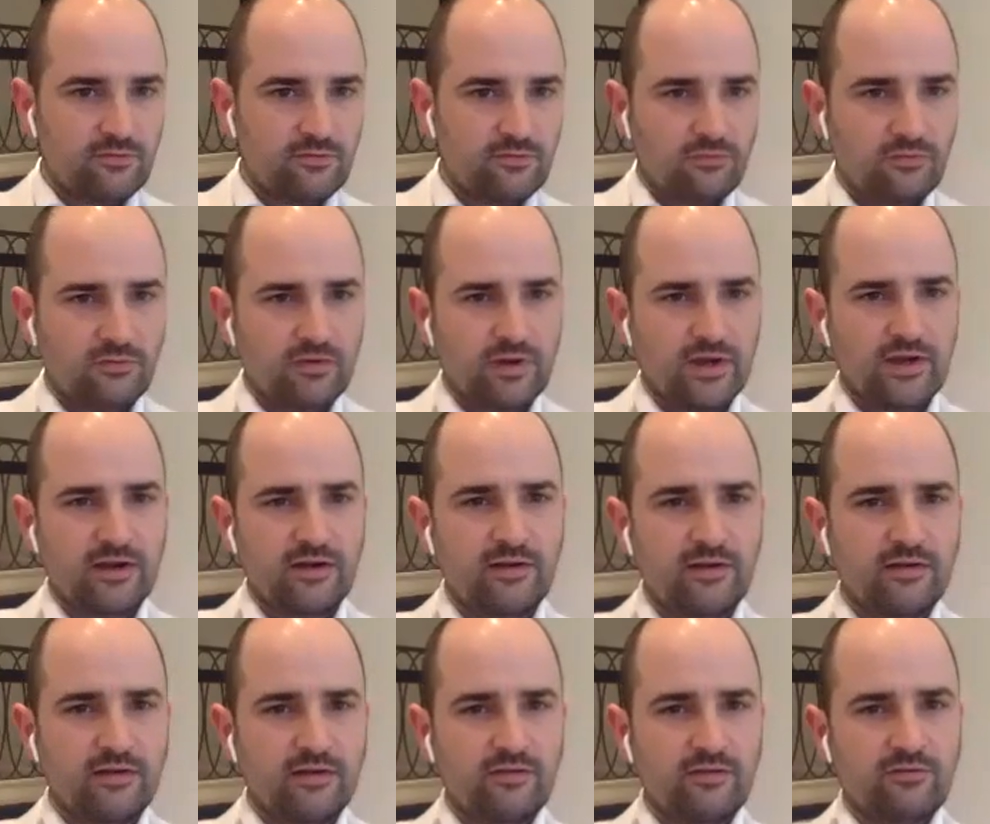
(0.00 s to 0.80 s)

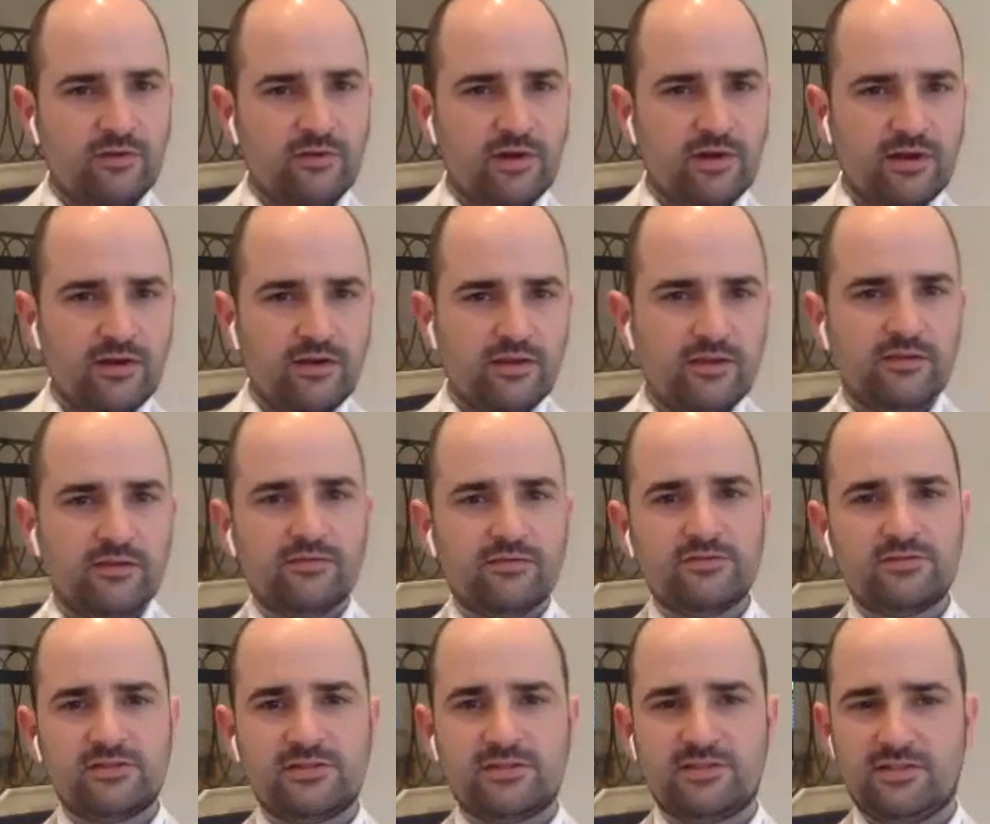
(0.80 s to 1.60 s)
Where do you
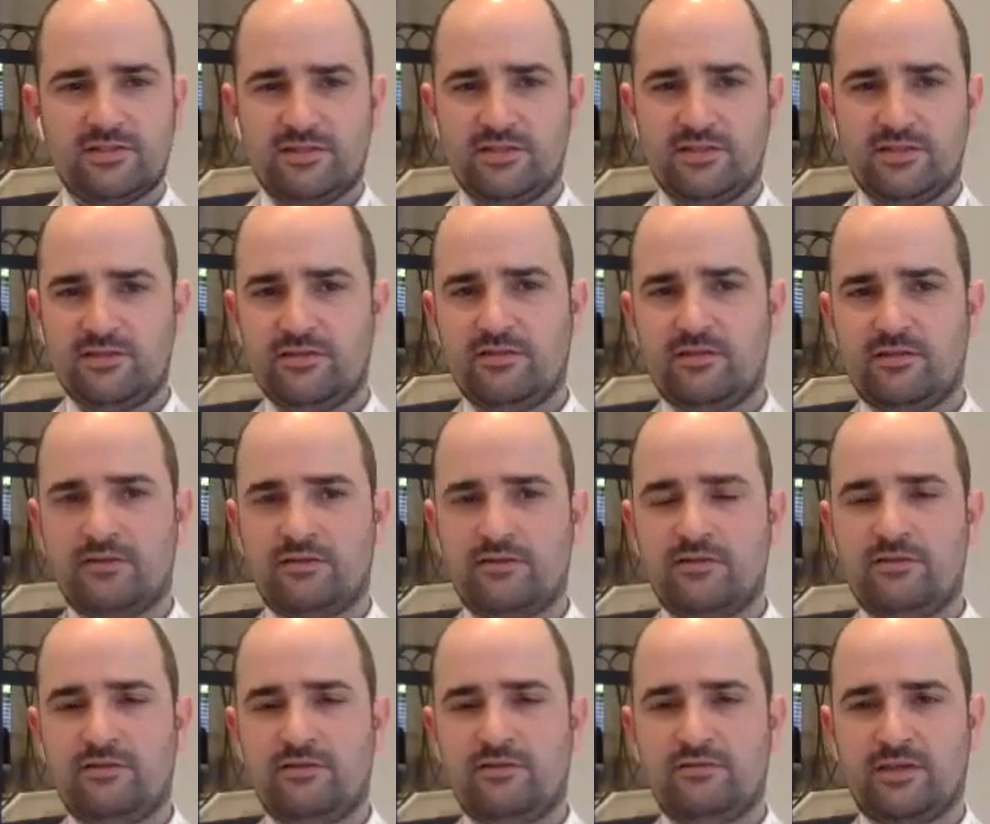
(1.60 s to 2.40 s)
see the
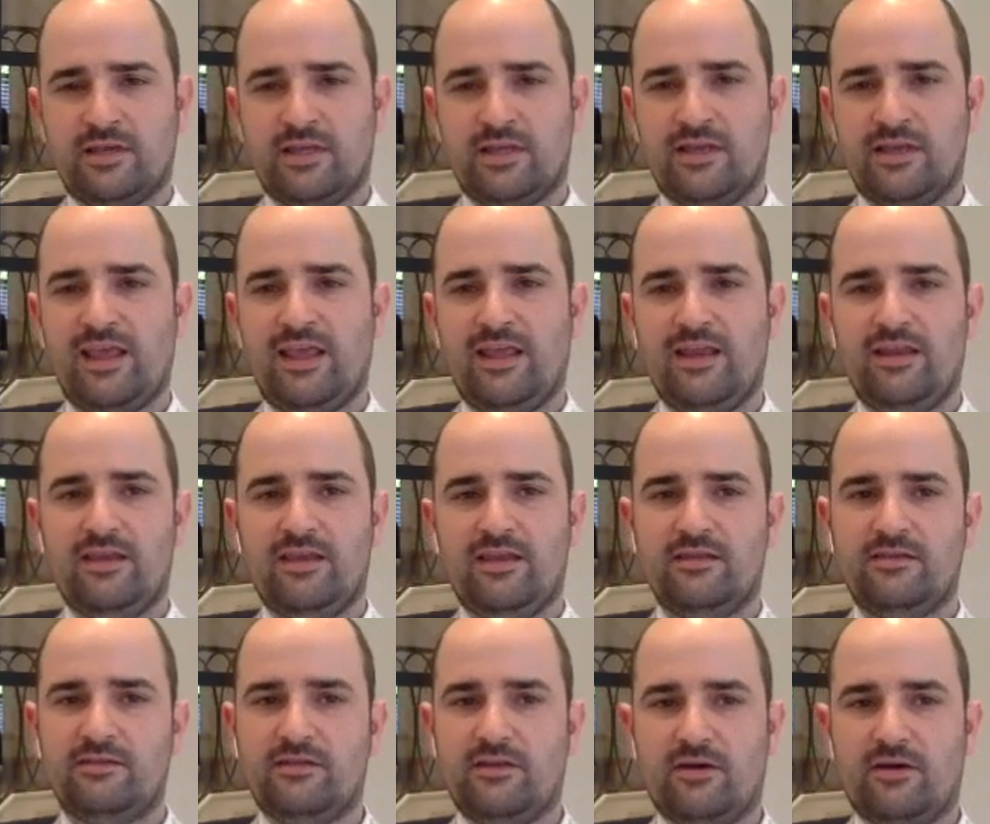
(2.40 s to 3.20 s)

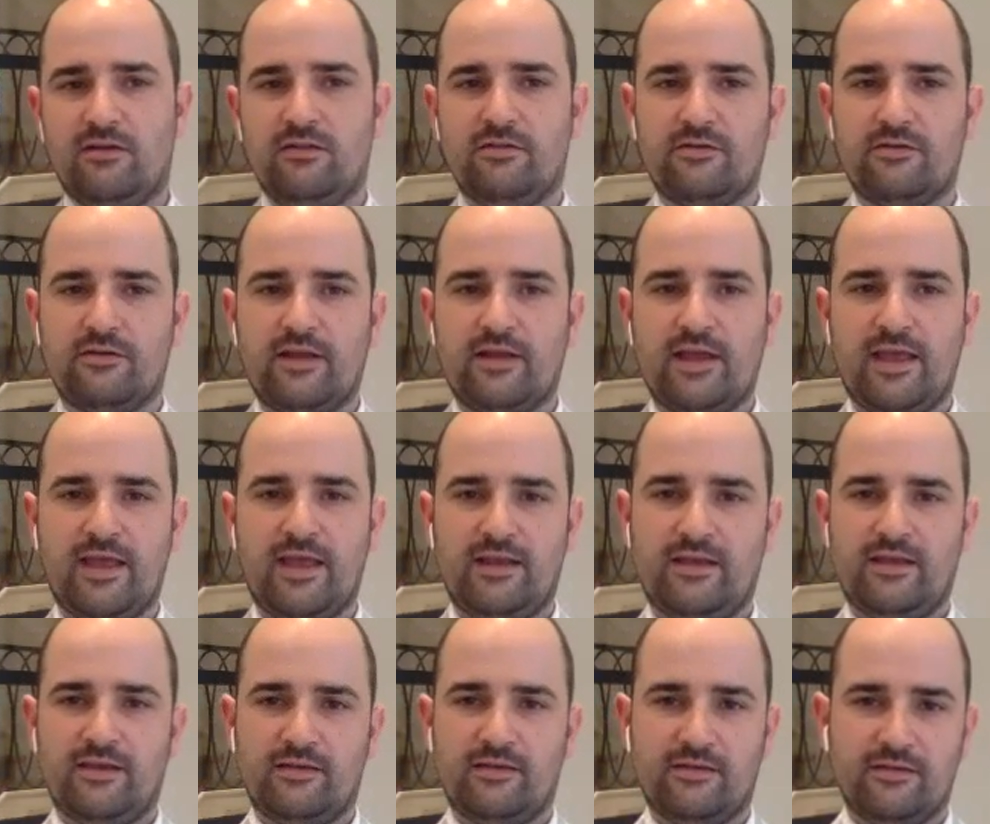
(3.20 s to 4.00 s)
Canadian dollar
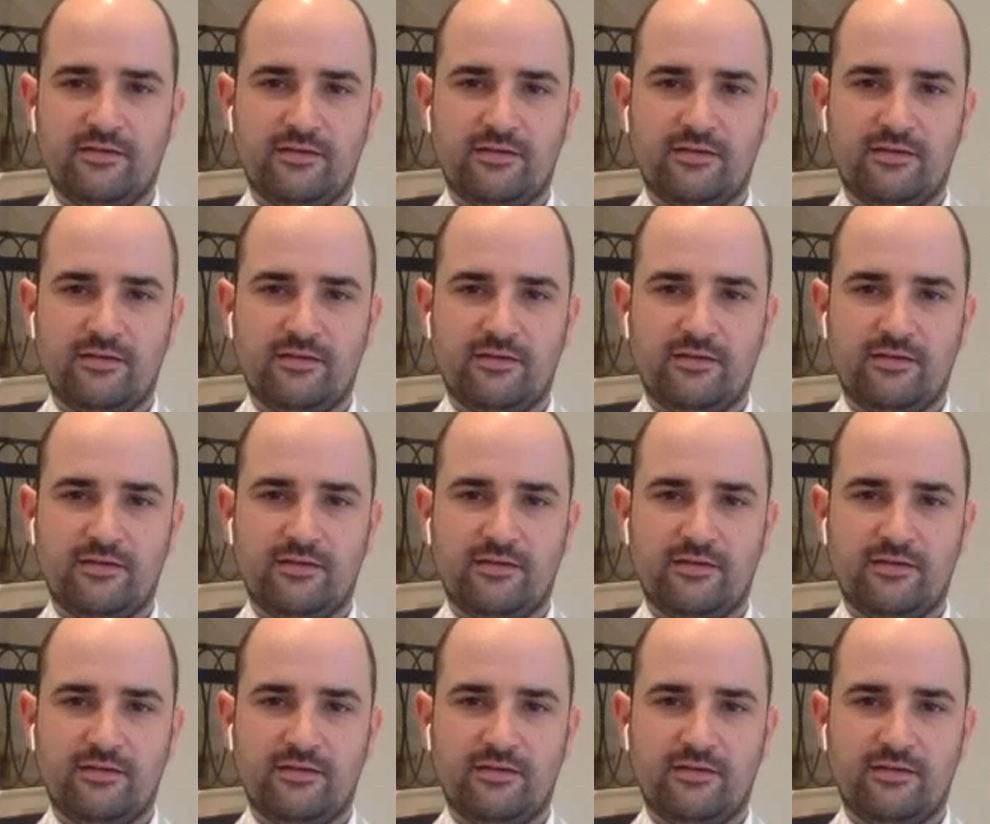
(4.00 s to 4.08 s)
heading?